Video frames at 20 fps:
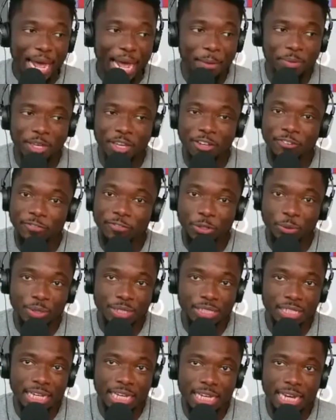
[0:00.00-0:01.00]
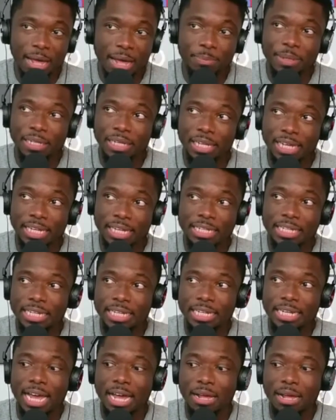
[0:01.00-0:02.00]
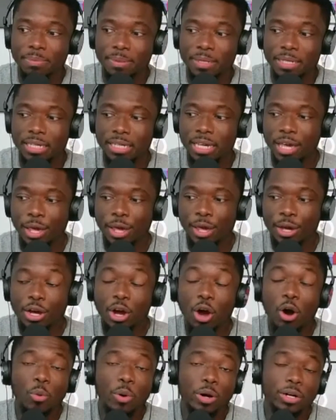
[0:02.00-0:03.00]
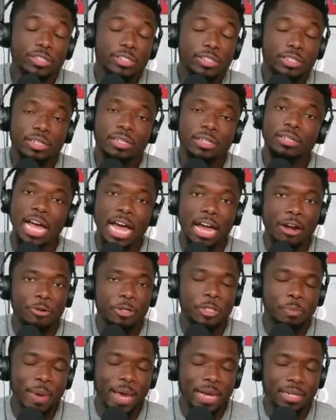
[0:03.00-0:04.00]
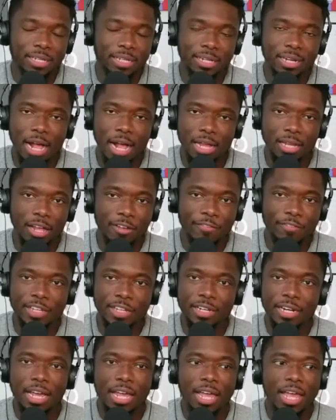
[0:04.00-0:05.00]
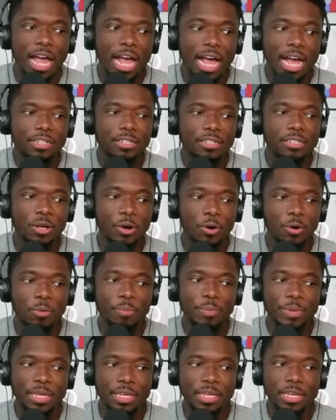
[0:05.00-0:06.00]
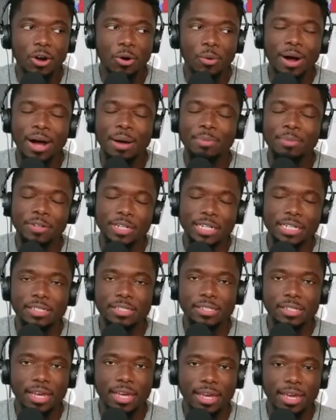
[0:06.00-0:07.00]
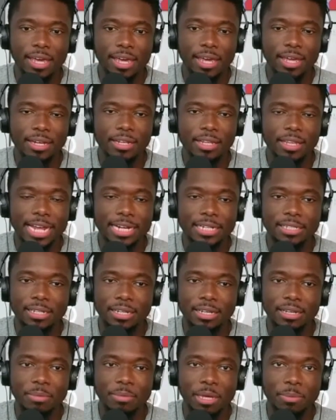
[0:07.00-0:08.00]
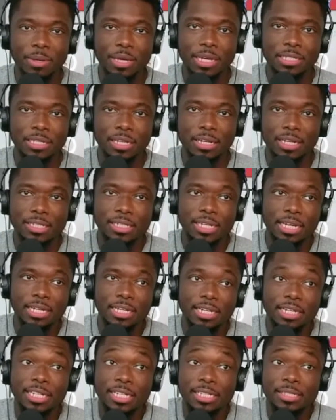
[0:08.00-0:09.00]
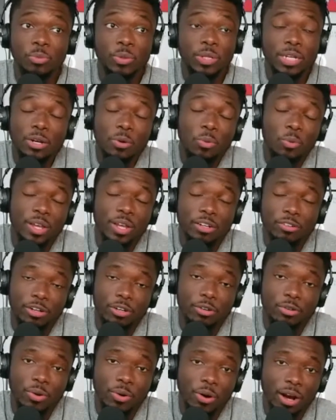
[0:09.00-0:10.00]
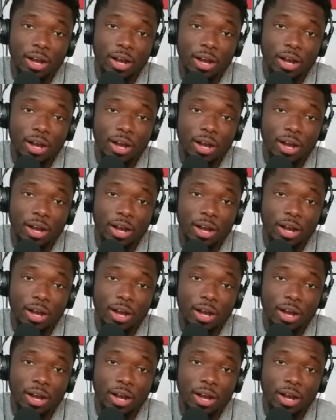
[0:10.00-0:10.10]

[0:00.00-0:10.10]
be influenced. He cannot be led. He cannot be coerced. I respect it. I love it. I just hope he cooperates and that team can be as good as they need because we need a winner in New York.